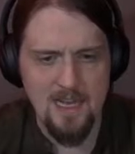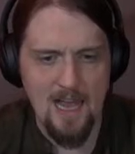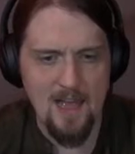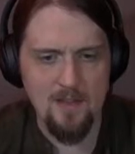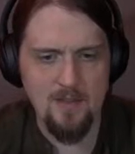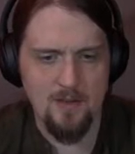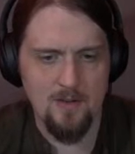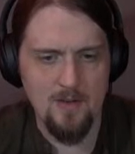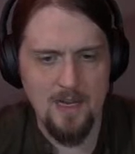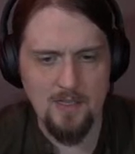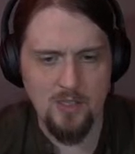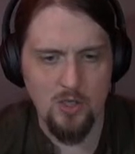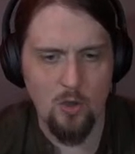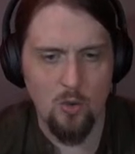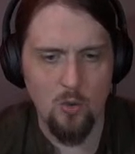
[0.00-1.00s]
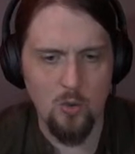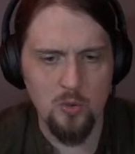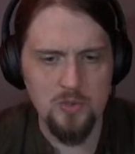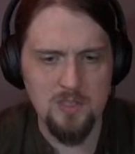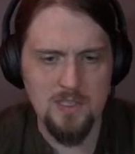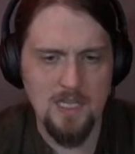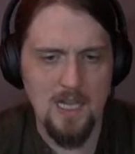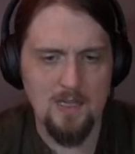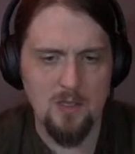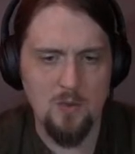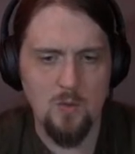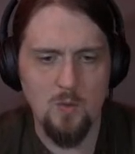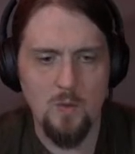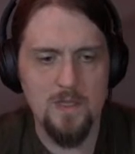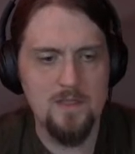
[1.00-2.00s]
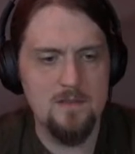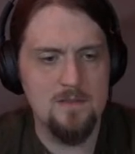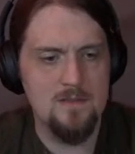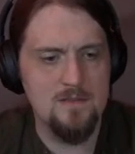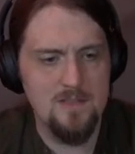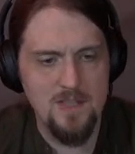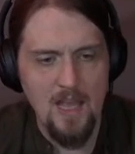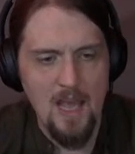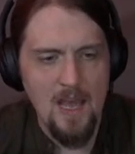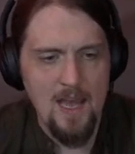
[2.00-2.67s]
heather and golden yellow whins,